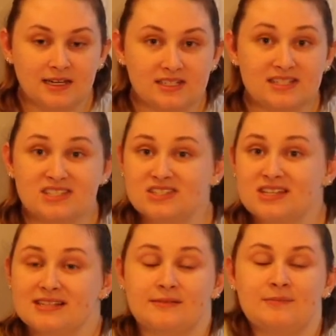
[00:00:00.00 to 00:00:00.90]
it
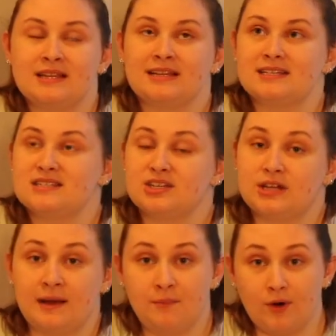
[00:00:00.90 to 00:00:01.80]
doesn't mean that it's still
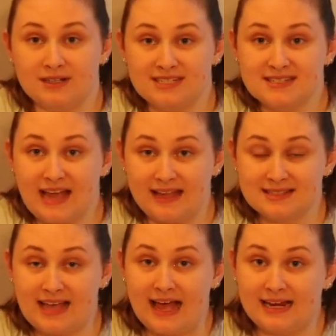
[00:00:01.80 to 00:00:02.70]
not important to stay
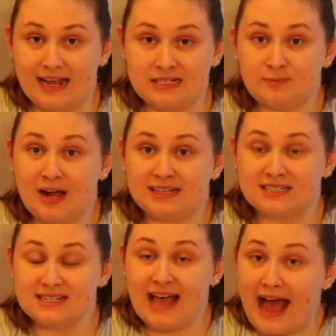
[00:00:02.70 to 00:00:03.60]
inside and to
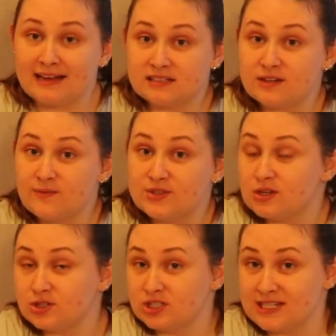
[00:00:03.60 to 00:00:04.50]
practice active
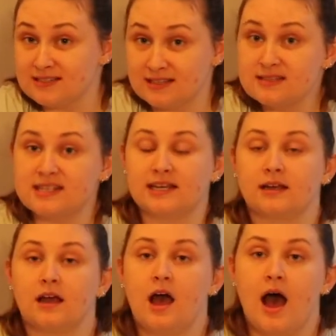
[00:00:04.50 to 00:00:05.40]
social distancing